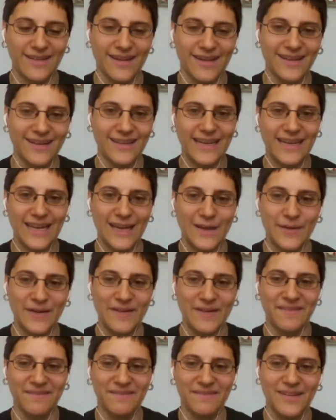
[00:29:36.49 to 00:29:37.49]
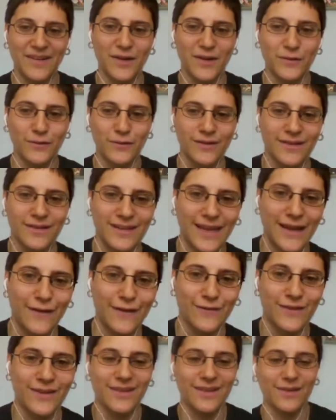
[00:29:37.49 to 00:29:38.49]
like thinking about the awful
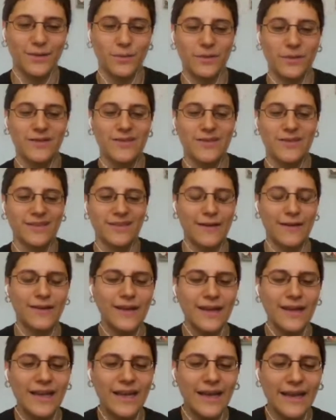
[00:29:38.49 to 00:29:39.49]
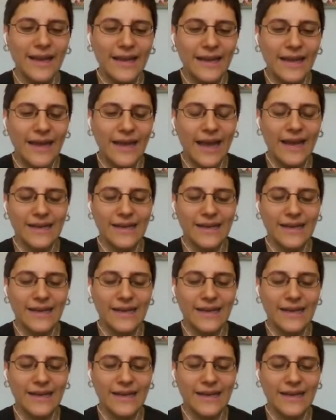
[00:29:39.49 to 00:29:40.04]
life that these pigeons have. Aww. Oh.